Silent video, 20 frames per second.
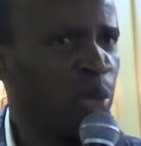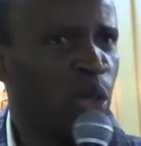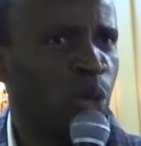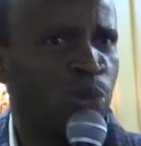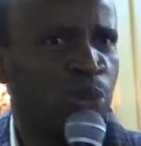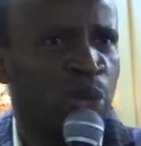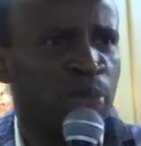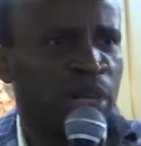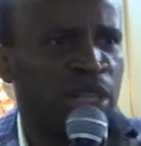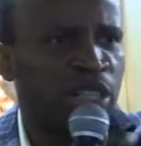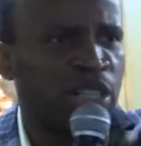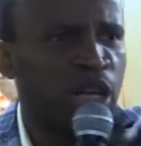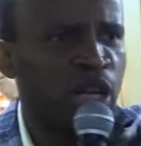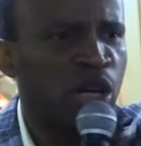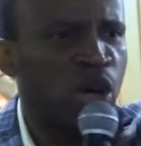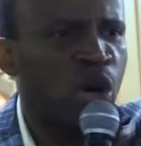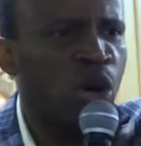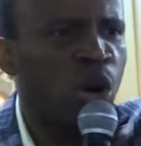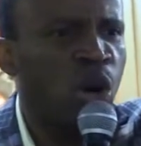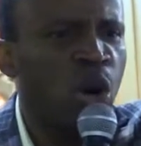Come on, up here
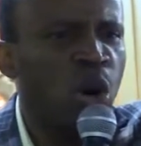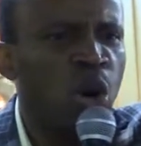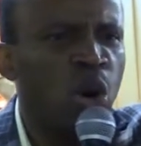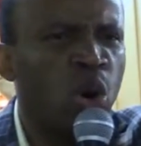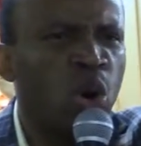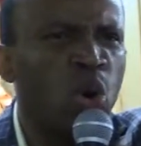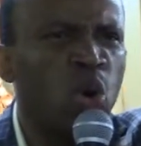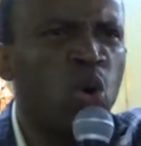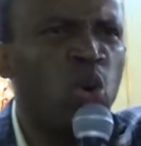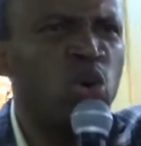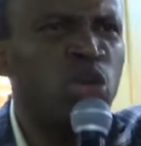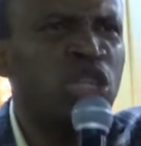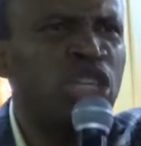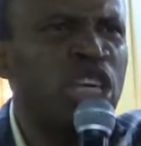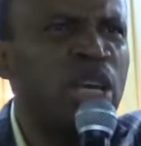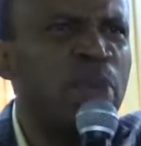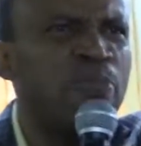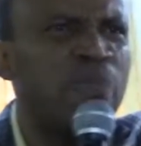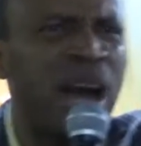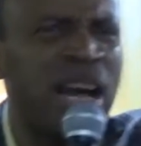and say,
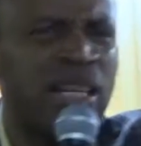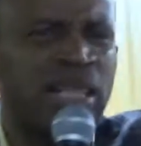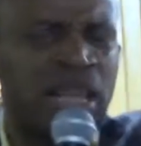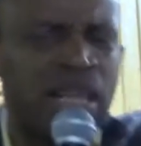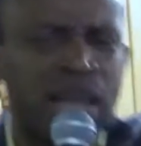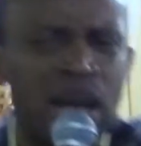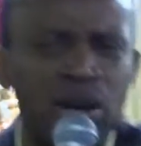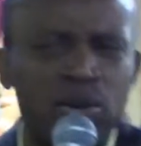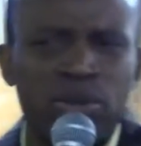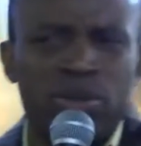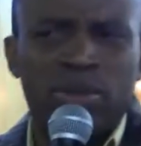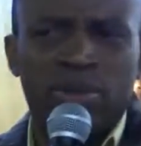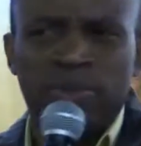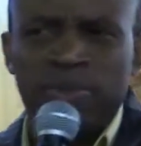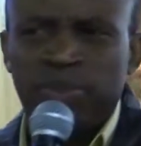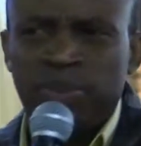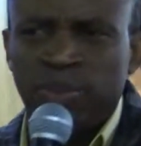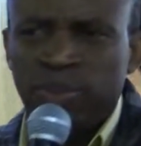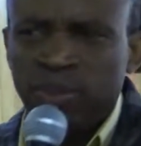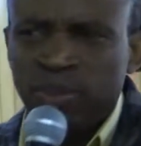Oh ye bank
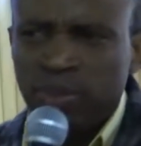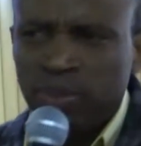account.